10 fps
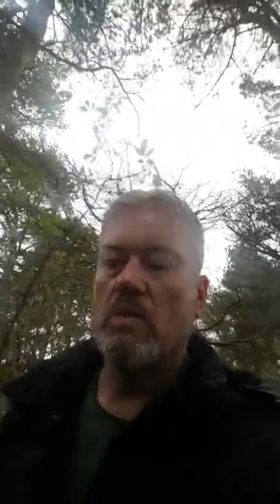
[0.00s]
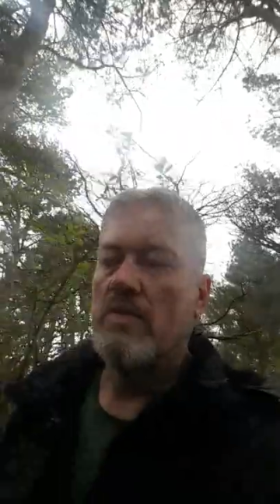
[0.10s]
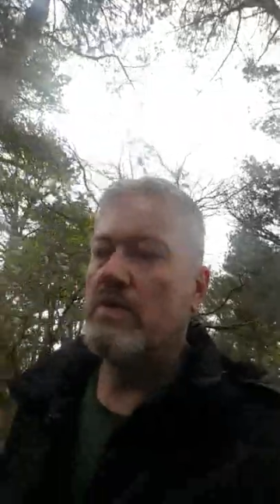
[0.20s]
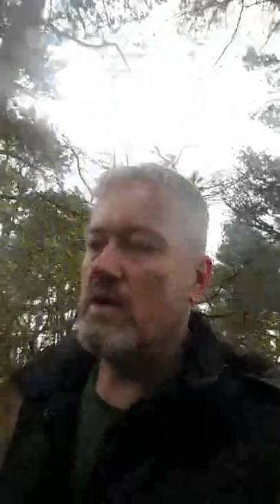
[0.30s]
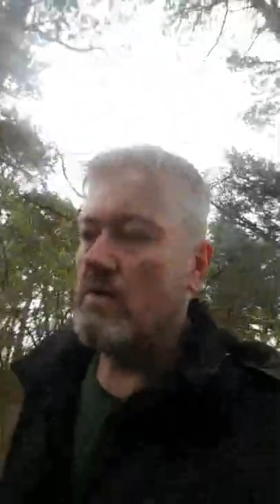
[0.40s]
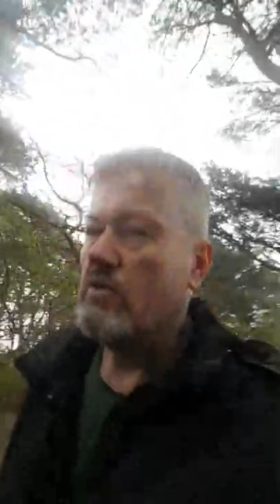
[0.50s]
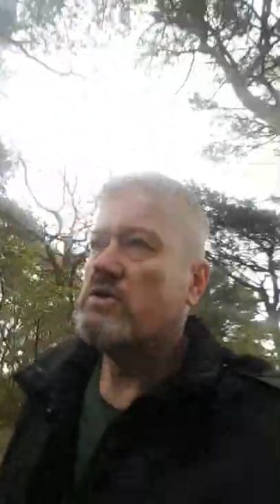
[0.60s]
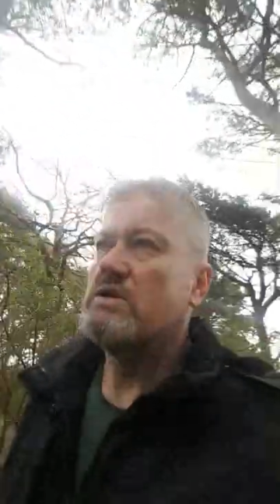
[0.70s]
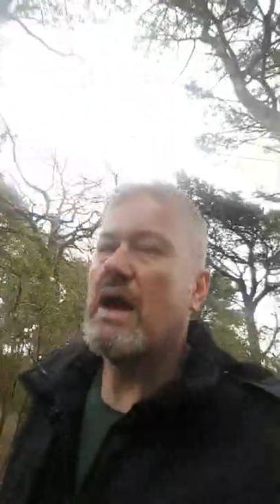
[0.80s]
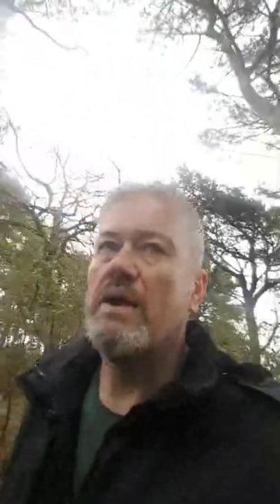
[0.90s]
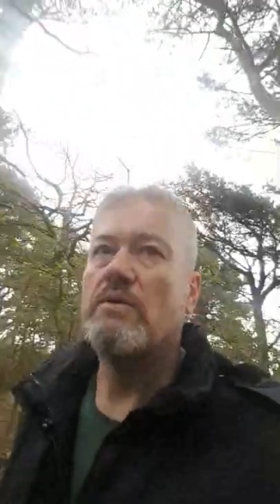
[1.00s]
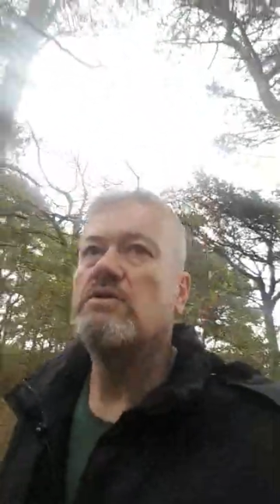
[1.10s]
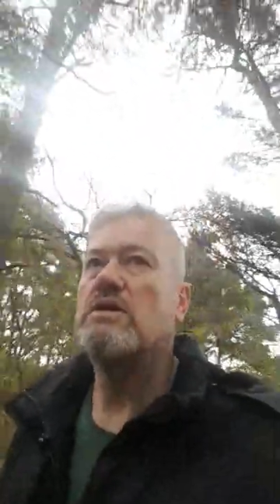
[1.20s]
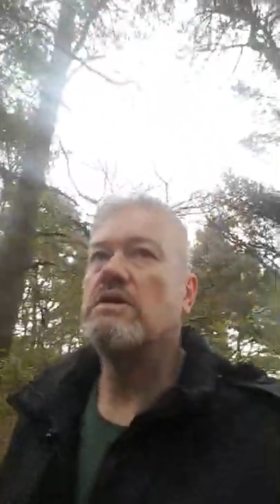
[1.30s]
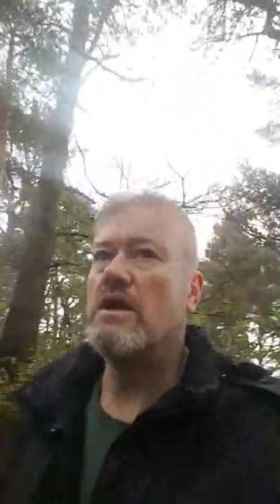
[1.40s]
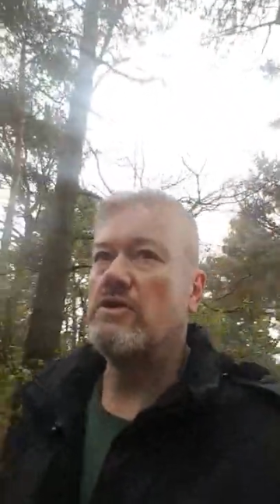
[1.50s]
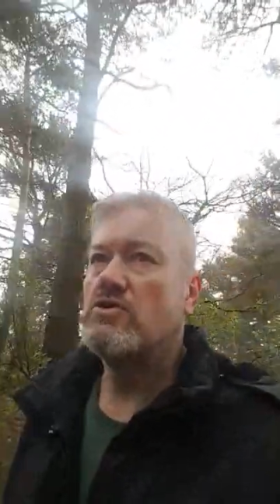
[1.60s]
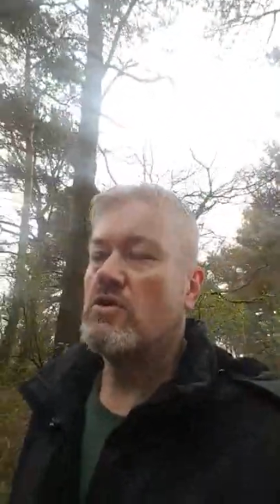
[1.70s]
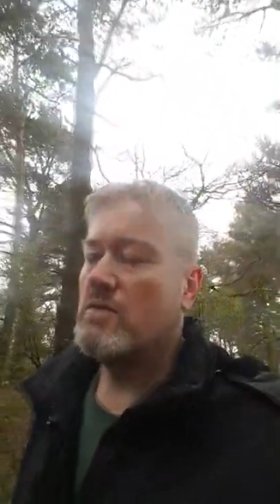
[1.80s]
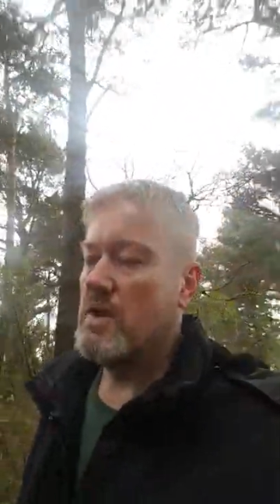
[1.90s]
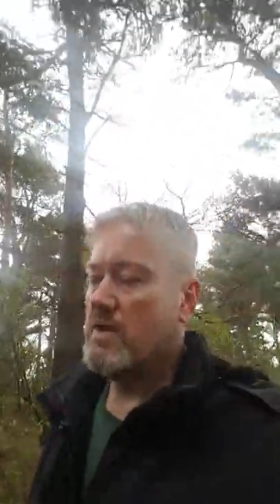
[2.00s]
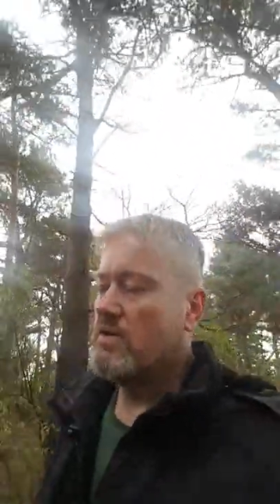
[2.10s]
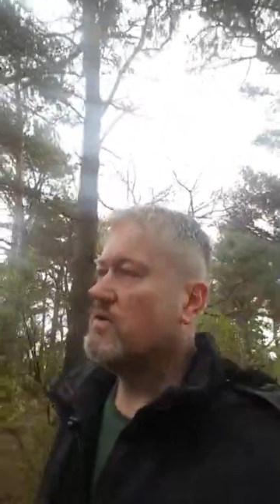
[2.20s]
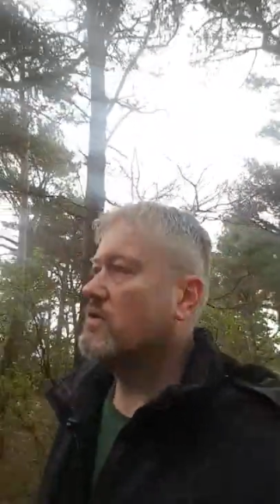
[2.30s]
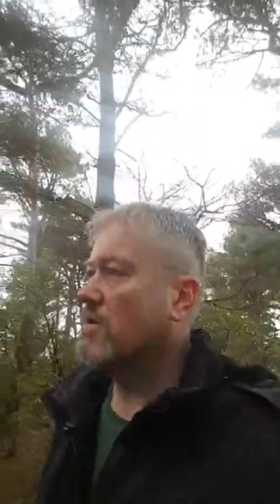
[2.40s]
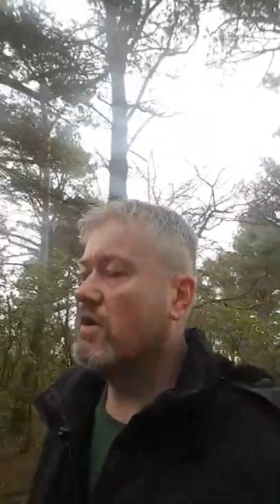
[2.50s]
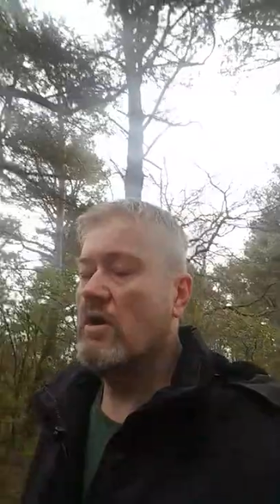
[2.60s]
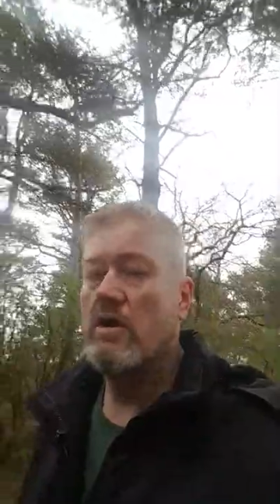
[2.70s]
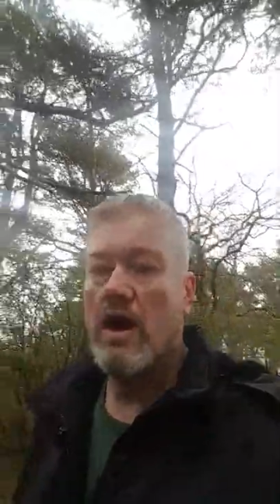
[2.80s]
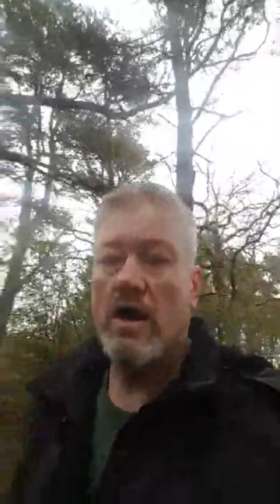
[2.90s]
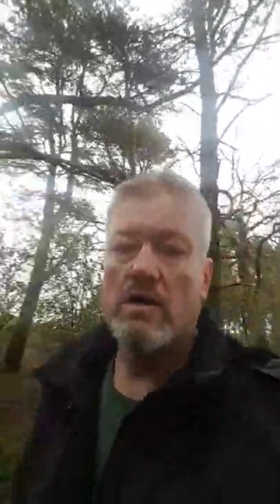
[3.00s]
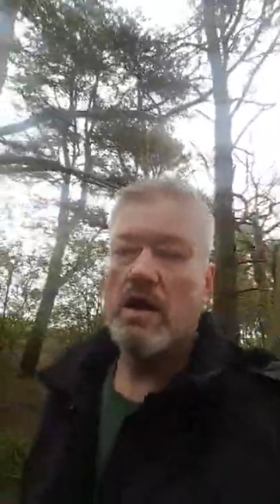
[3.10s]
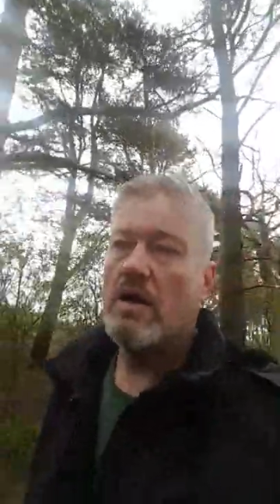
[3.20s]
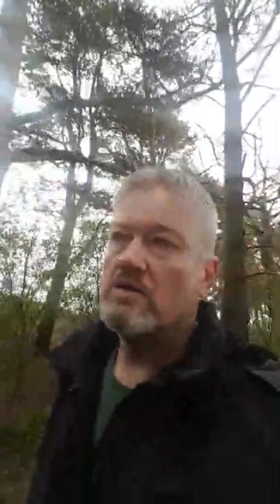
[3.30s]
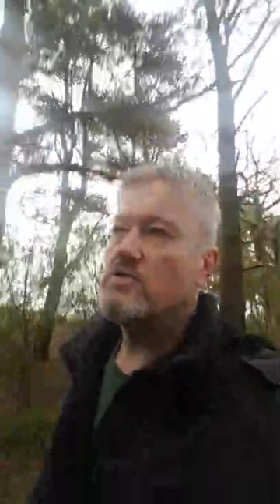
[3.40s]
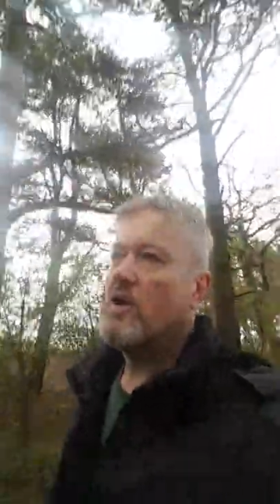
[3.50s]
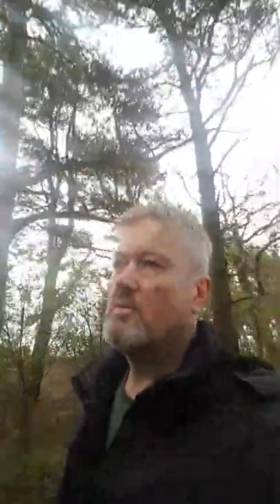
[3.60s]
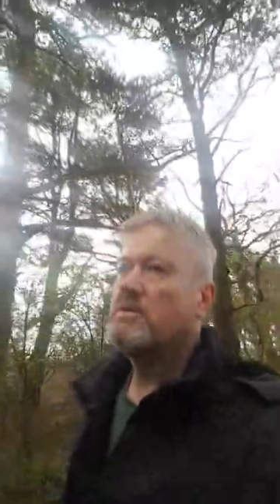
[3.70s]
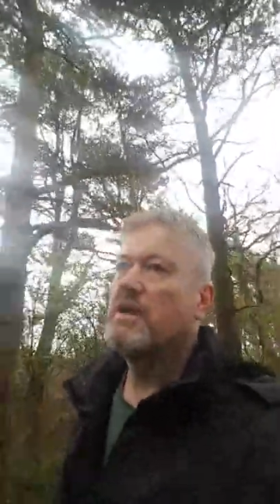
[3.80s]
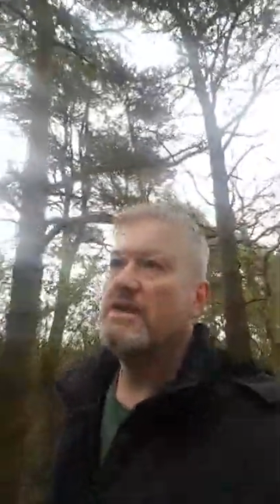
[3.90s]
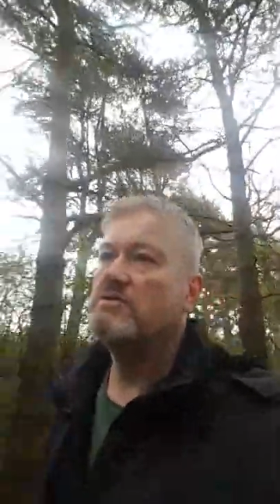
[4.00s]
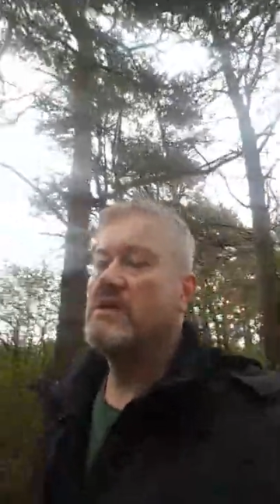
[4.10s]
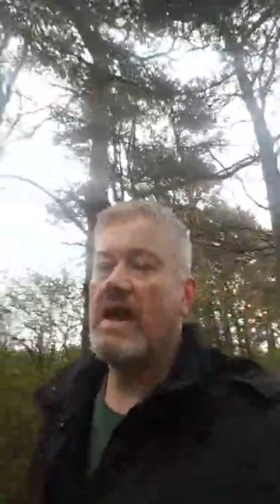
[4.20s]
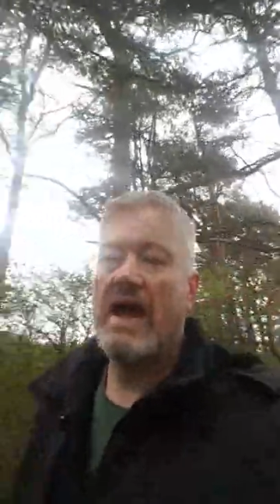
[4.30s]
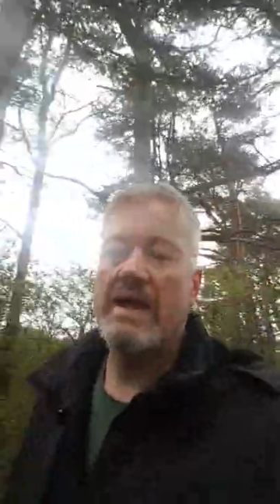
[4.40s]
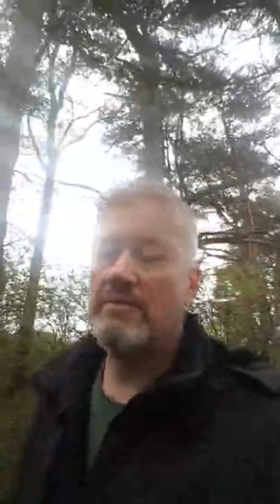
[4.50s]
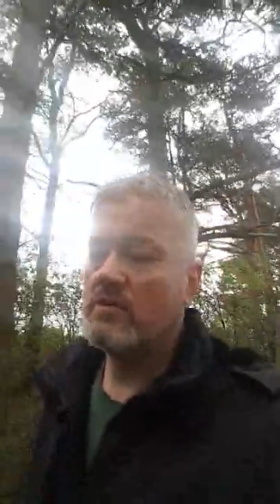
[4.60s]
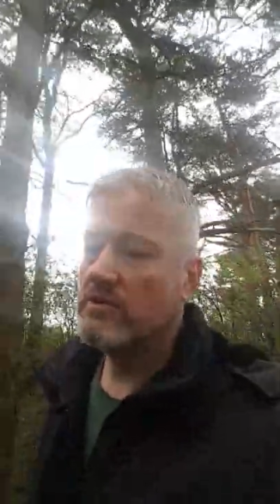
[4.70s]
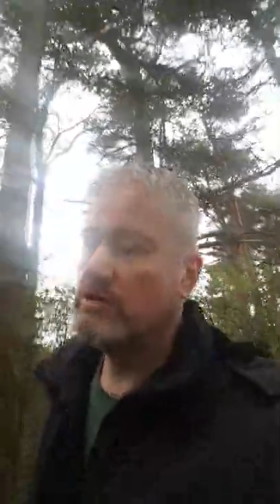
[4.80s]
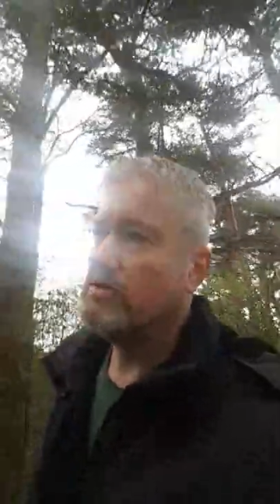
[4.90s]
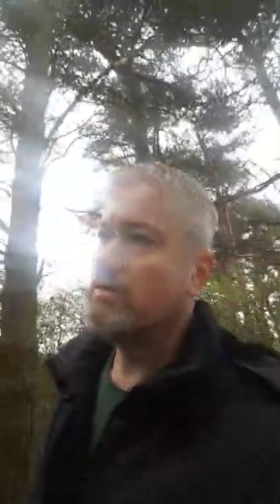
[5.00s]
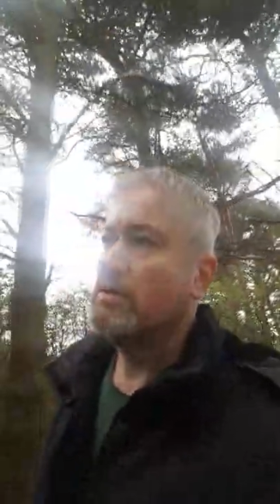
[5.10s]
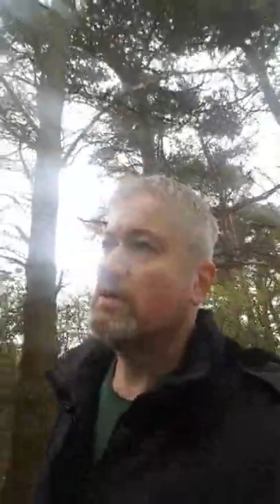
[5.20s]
but one thing I would say was it, it took me a long, long time to get used to the hake brush.